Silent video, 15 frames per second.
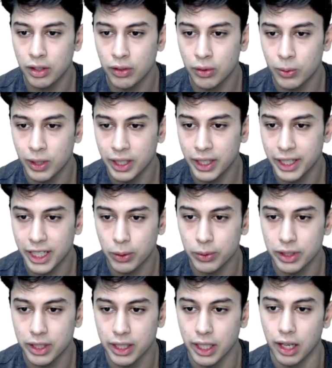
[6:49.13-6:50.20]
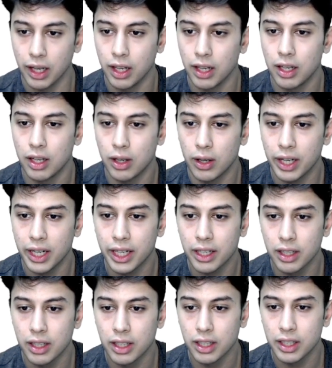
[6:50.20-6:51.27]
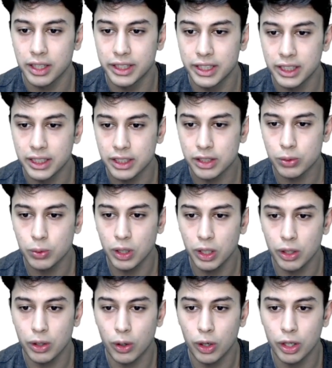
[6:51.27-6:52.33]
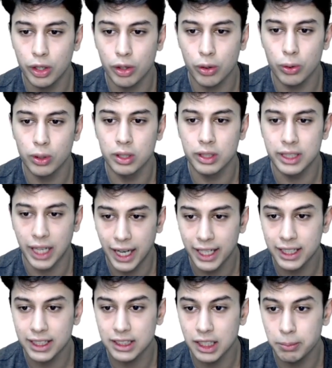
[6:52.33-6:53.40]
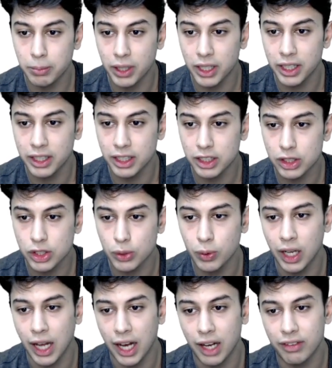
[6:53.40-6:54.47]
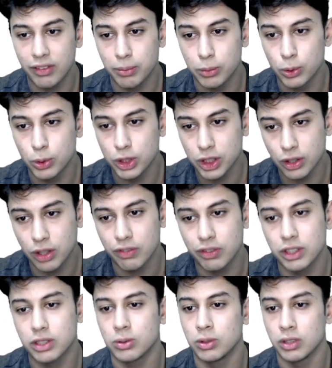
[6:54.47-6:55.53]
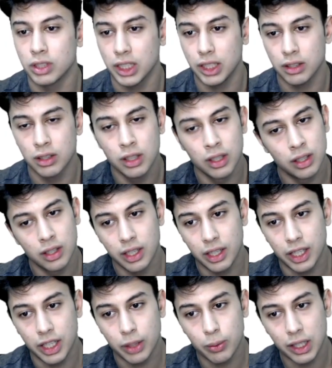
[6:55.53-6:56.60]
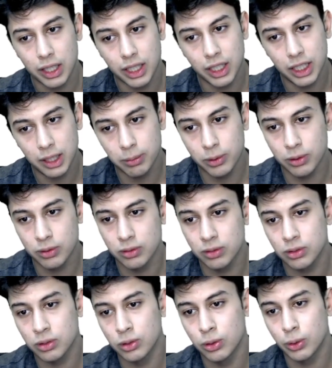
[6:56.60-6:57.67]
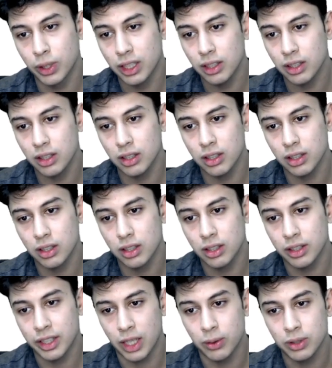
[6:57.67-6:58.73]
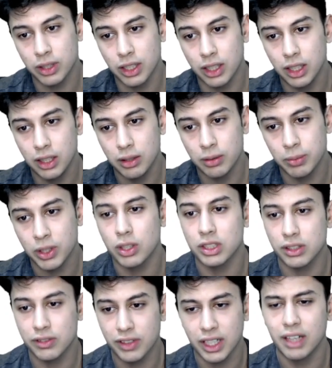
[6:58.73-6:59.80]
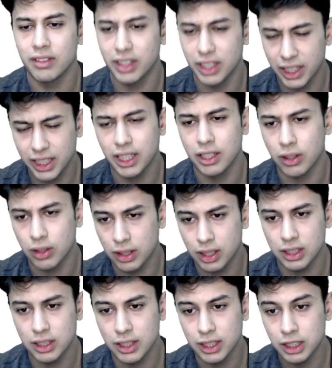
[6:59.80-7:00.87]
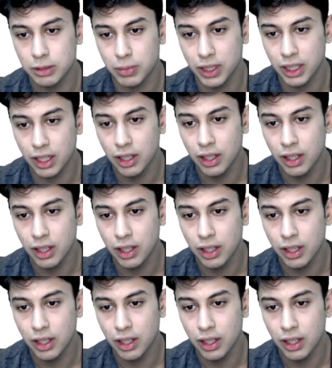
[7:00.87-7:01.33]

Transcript: one down the hill, alright. This will not roll that easily, but this will have a motion of its own. It will keep going down the hill because of gravity and other things, but